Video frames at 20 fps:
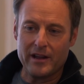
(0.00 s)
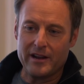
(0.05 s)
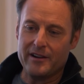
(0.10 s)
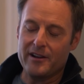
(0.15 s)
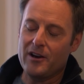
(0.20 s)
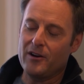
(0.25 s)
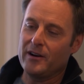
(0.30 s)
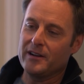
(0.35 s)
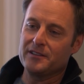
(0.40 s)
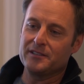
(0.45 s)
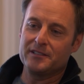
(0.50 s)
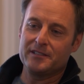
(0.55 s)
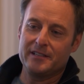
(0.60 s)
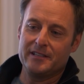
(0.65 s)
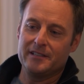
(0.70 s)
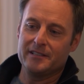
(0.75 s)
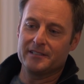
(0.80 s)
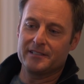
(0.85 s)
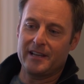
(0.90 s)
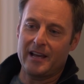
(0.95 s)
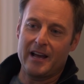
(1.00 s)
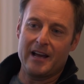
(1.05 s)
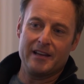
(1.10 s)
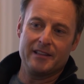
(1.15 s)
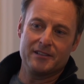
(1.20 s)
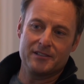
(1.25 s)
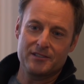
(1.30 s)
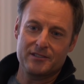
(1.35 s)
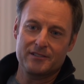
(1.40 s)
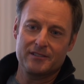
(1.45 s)
I don't know. I just see this guy
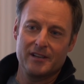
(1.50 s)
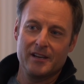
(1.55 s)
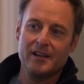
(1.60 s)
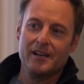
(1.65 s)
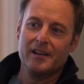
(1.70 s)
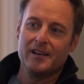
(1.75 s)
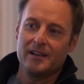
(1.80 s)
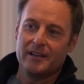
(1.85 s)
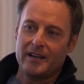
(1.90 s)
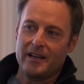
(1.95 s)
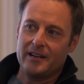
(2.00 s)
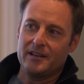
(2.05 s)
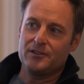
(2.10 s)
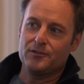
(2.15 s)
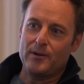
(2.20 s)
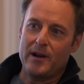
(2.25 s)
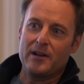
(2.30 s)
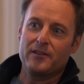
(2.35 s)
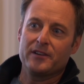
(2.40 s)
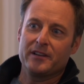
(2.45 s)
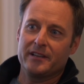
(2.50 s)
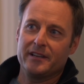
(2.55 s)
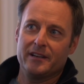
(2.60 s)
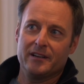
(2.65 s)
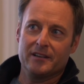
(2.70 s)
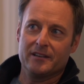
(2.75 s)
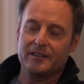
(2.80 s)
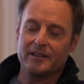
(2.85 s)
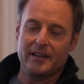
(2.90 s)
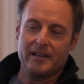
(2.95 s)
that's kind of drowning
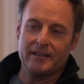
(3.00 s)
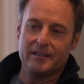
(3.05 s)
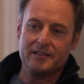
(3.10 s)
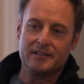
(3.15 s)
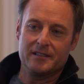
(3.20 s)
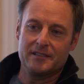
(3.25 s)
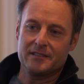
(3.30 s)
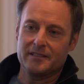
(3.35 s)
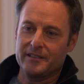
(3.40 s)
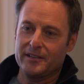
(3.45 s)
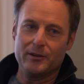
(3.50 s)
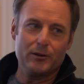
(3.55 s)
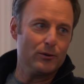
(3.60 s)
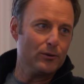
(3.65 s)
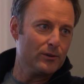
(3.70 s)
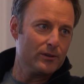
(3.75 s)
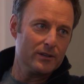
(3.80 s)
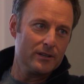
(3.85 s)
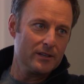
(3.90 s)
here, and this isn't you.